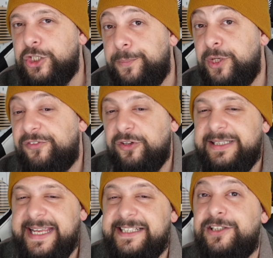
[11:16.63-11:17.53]
the beautiful
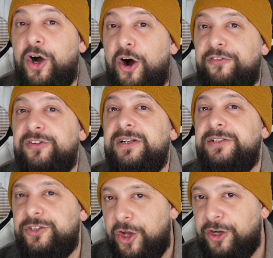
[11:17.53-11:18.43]
days of
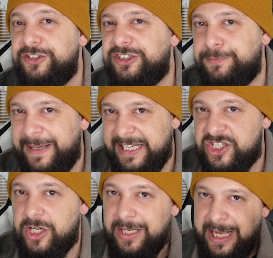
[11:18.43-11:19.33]
the
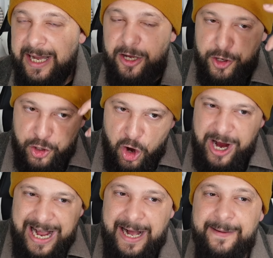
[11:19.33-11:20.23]
Spanish La
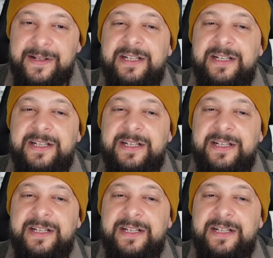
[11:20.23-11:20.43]
Roja.